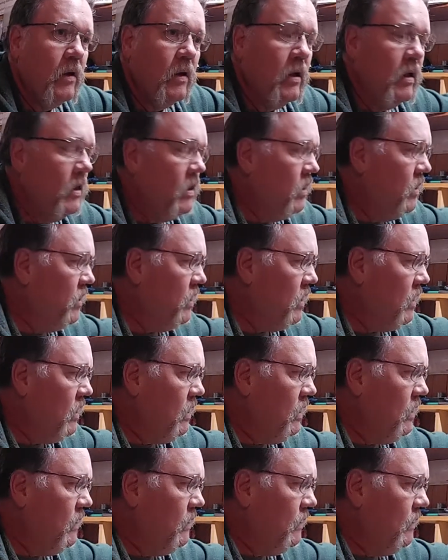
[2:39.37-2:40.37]

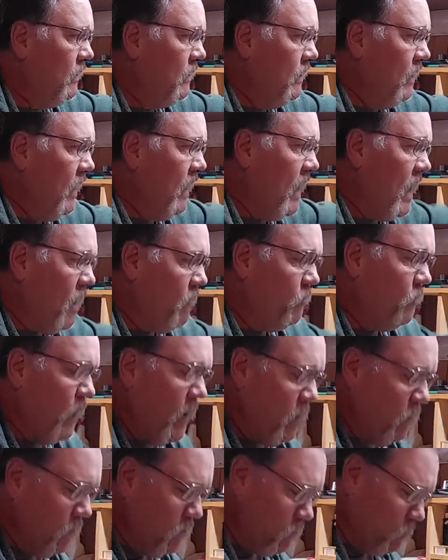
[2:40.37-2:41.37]
And I've
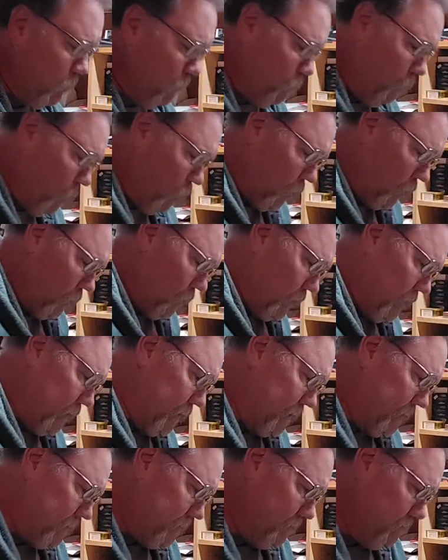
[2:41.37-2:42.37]
found this before
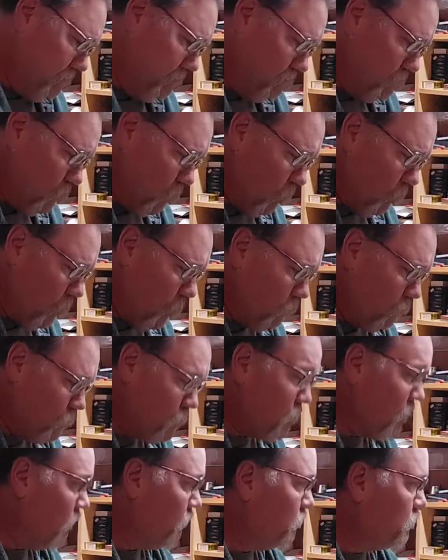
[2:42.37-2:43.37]
on
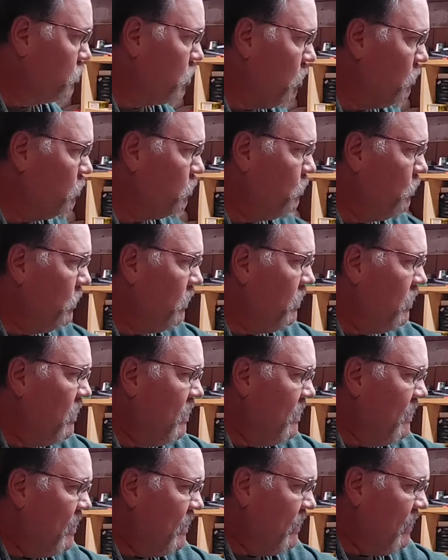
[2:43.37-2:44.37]
several scopes, but
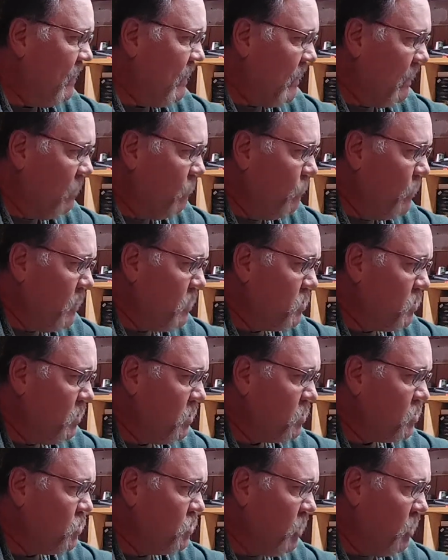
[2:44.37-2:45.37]
the elevation
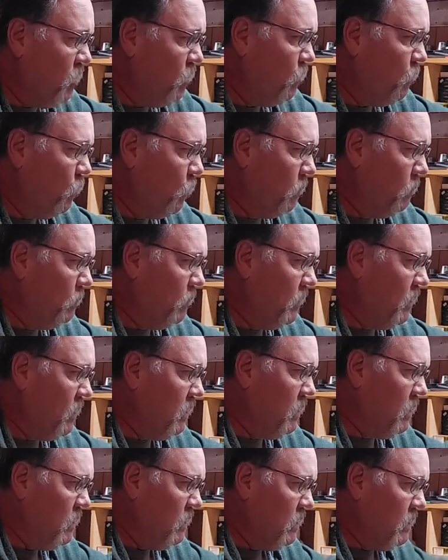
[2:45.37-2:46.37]
itself would
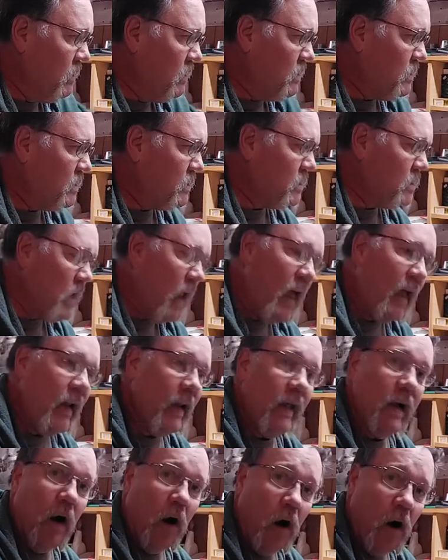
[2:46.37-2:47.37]
be
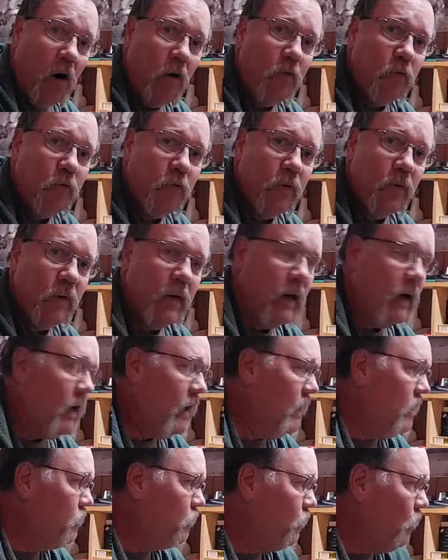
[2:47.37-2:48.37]
slightly off
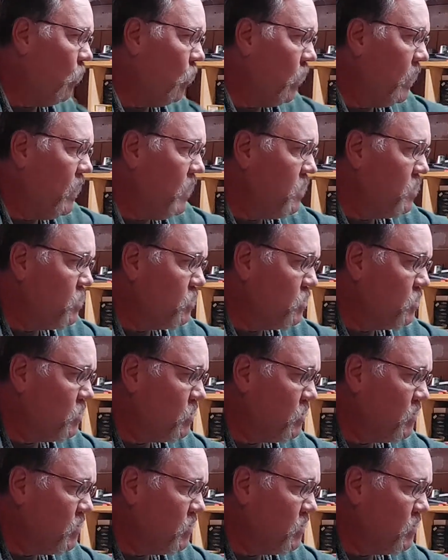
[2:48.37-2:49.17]
as far as